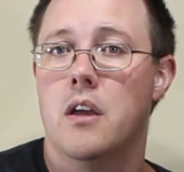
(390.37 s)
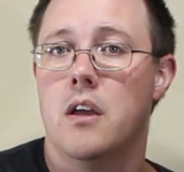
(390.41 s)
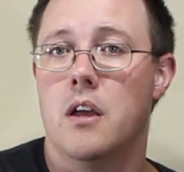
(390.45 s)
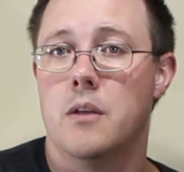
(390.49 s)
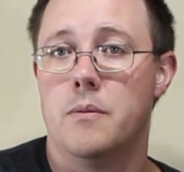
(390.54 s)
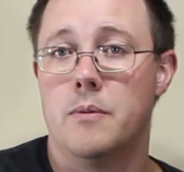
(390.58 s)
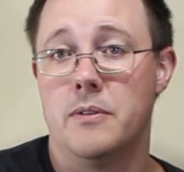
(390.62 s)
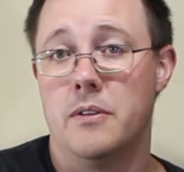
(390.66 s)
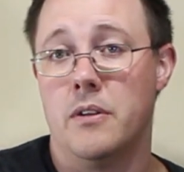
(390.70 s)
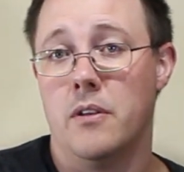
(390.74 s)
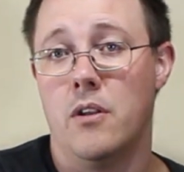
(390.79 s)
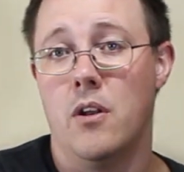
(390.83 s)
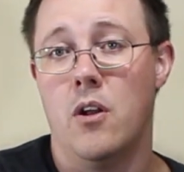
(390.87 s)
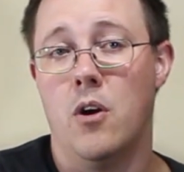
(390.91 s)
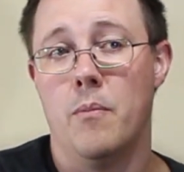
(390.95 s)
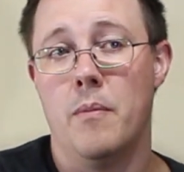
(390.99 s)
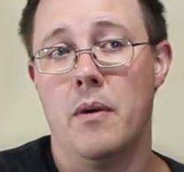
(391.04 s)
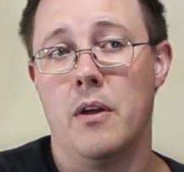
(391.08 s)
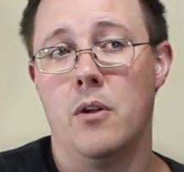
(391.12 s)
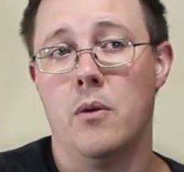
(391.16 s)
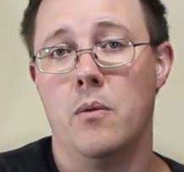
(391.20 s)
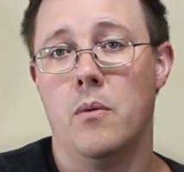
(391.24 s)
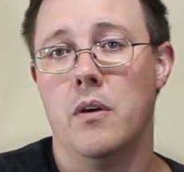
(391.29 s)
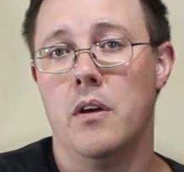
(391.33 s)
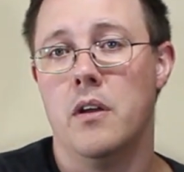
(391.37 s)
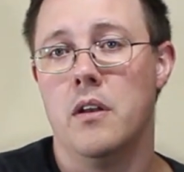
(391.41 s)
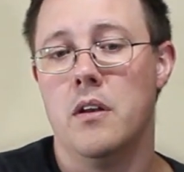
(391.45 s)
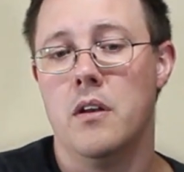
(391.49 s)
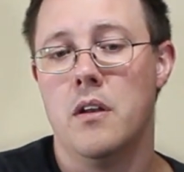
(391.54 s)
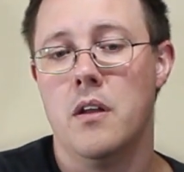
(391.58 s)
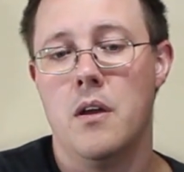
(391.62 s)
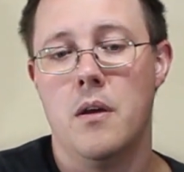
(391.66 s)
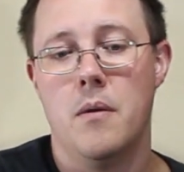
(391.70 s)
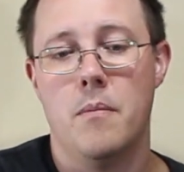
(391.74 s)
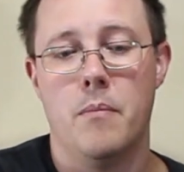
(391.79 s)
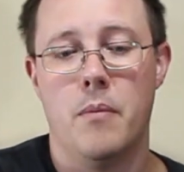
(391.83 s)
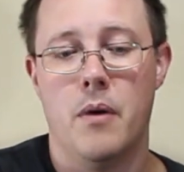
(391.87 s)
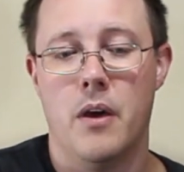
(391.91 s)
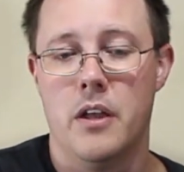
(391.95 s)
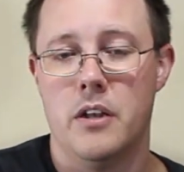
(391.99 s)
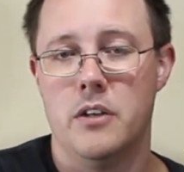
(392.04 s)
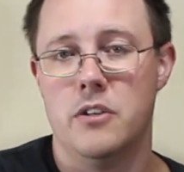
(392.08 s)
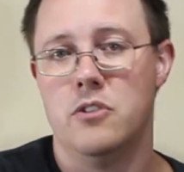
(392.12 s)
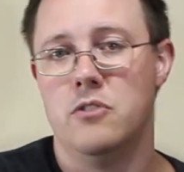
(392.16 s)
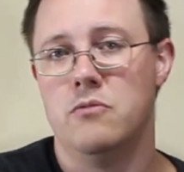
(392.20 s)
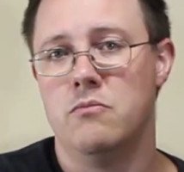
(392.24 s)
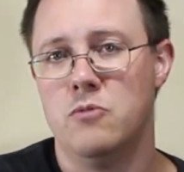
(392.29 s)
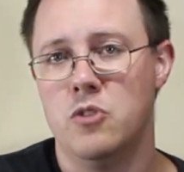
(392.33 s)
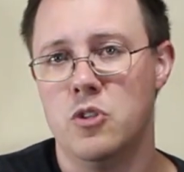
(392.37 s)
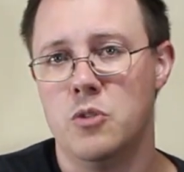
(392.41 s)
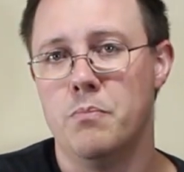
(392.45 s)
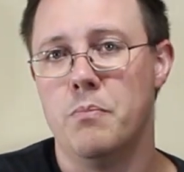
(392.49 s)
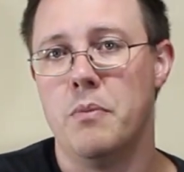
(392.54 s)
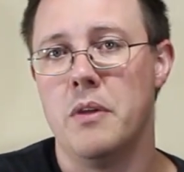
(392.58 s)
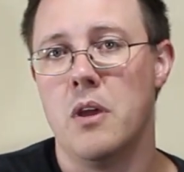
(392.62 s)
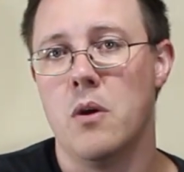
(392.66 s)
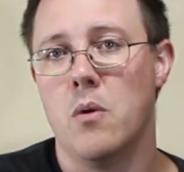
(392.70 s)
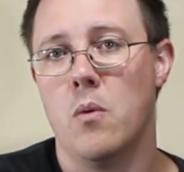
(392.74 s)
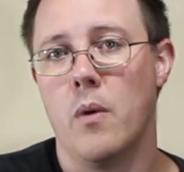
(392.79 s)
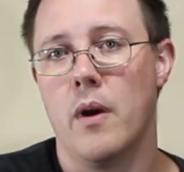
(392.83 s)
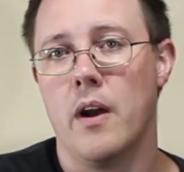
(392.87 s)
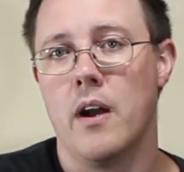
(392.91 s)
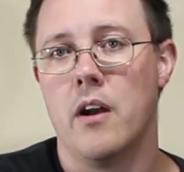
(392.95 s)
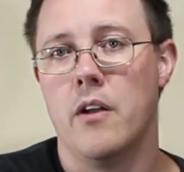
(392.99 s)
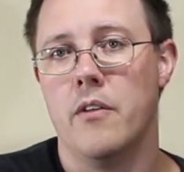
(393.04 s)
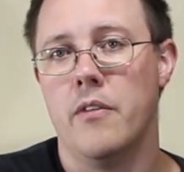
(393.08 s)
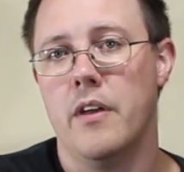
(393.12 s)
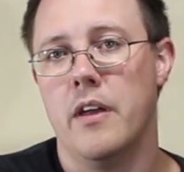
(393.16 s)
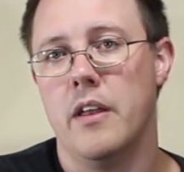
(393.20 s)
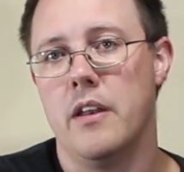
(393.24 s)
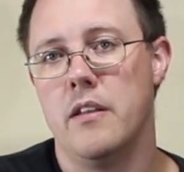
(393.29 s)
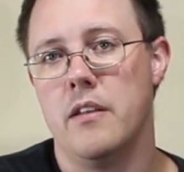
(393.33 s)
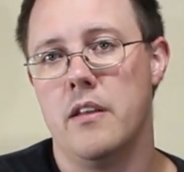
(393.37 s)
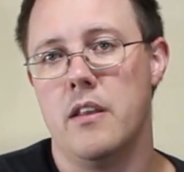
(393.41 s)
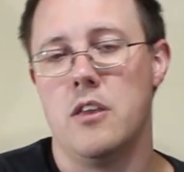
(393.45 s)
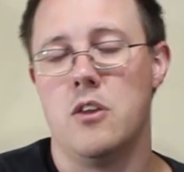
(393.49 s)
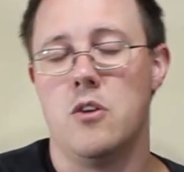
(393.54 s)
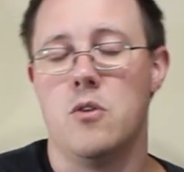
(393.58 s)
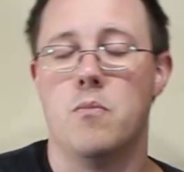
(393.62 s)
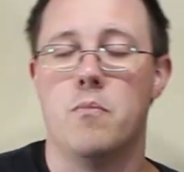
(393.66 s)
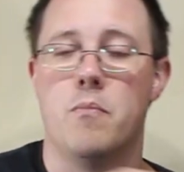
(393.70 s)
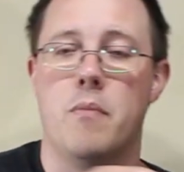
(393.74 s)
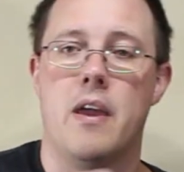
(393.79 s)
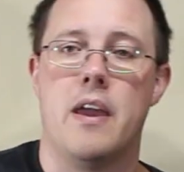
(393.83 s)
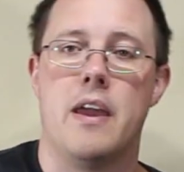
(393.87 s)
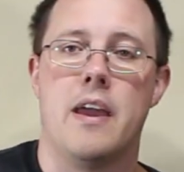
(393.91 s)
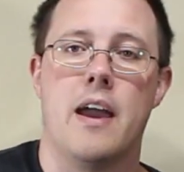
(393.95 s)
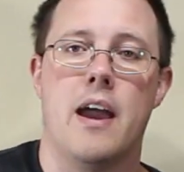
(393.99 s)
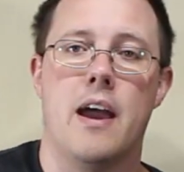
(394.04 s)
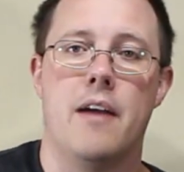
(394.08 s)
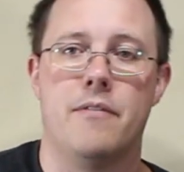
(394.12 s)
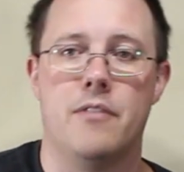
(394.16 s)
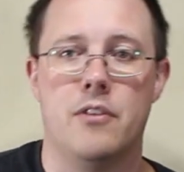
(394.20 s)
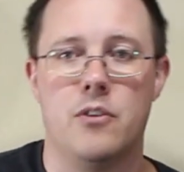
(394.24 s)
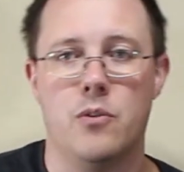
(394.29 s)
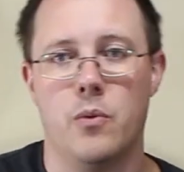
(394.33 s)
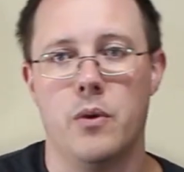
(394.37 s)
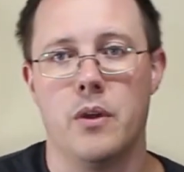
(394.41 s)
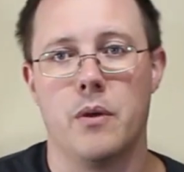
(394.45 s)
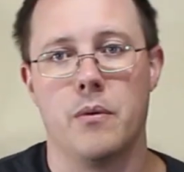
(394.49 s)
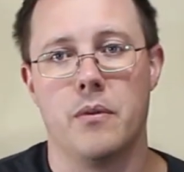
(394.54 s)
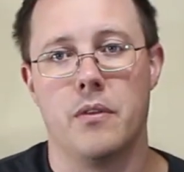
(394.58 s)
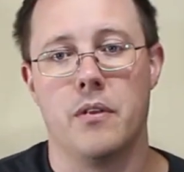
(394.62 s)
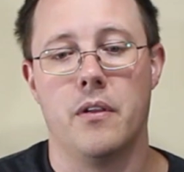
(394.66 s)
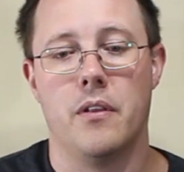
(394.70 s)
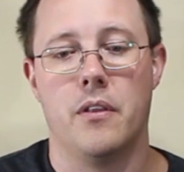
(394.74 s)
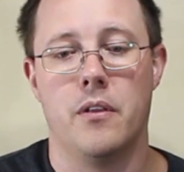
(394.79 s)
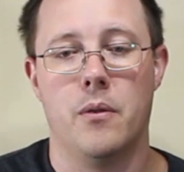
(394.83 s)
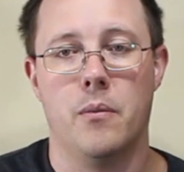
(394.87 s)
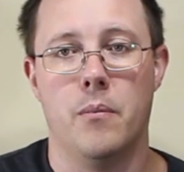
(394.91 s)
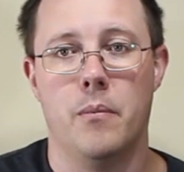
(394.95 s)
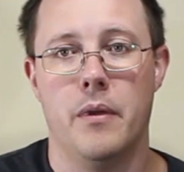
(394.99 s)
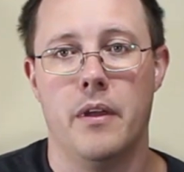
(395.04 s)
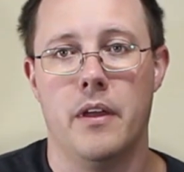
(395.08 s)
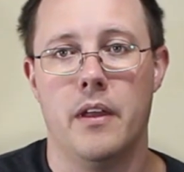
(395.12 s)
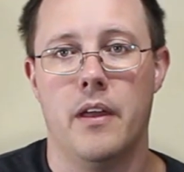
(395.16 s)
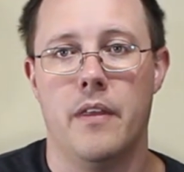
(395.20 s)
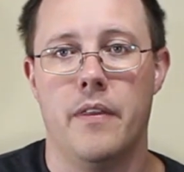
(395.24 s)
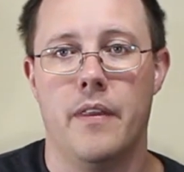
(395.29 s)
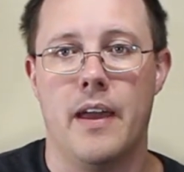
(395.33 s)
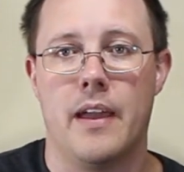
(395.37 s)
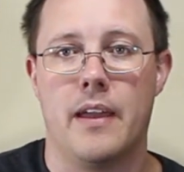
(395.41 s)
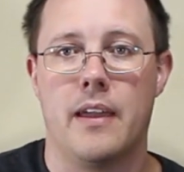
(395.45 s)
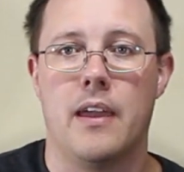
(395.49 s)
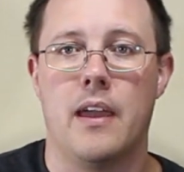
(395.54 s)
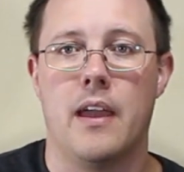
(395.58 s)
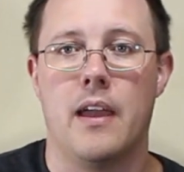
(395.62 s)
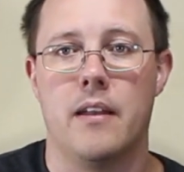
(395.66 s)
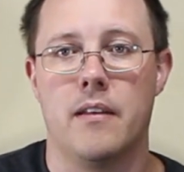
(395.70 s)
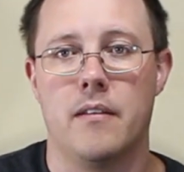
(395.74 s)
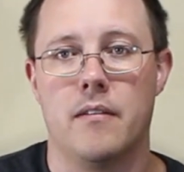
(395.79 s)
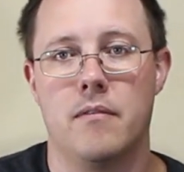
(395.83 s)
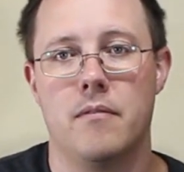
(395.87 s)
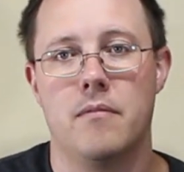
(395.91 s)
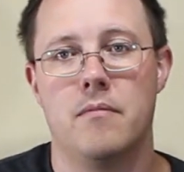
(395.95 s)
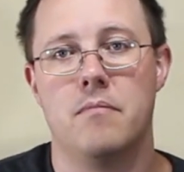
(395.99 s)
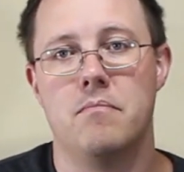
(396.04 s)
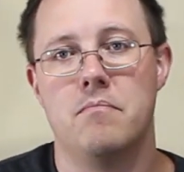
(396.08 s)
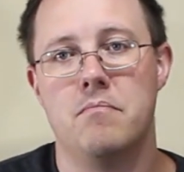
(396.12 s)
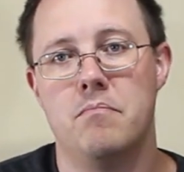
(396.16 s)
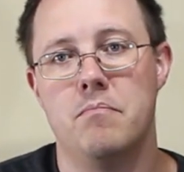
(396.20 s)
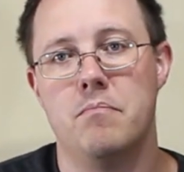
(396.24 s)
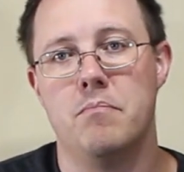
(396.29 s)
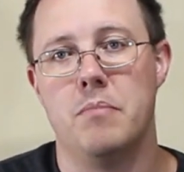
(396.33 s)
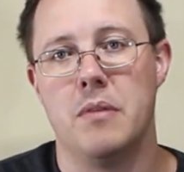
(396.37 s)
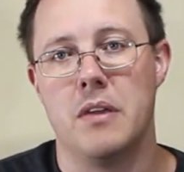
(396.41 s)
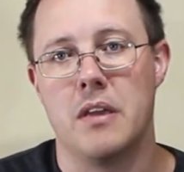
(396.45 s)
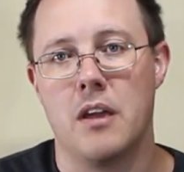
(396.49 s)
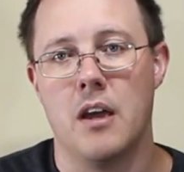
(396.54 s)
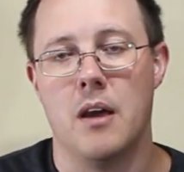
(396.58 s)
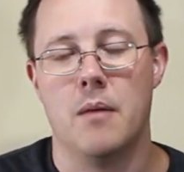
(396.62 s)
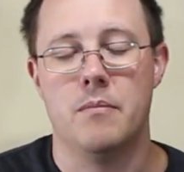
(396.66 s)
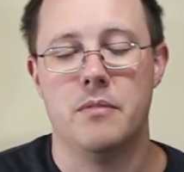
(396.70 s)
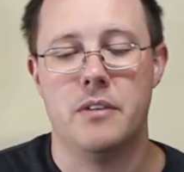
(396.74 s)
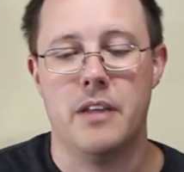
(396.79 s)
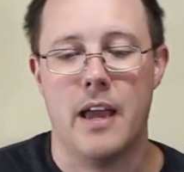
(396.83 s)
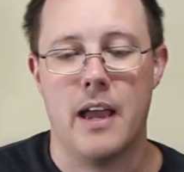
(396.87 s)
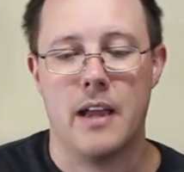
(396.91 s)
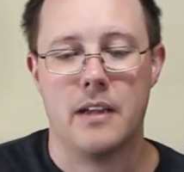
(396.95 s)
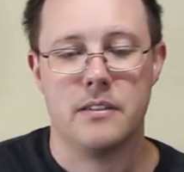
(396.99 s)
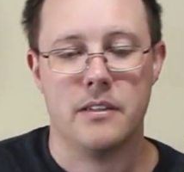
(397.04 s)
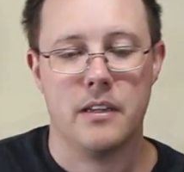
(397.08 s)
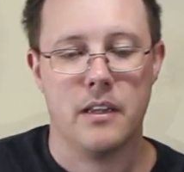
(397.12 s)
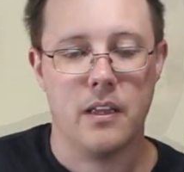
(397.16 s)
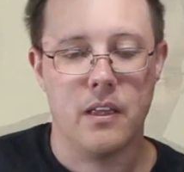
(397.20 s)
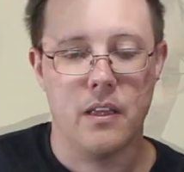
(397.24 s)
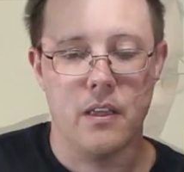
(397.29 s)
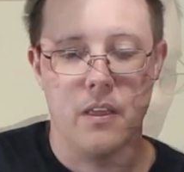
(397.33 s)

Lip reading: especially an all-metal one, but just be aware that you may have to tweak with it a little bit, and that can become taxing.